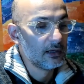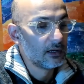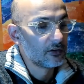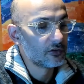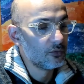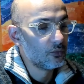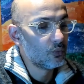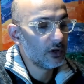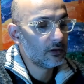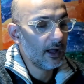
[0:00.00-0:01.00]
So
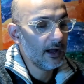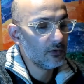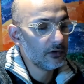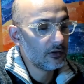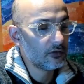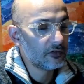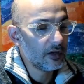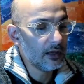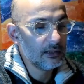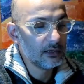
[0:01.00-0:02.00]
what I wanted to
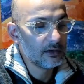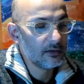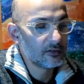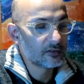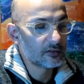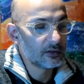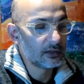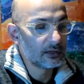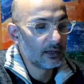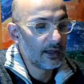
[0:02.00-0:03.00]
say here is
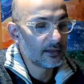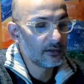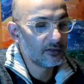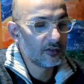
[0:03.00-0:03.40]
like this is a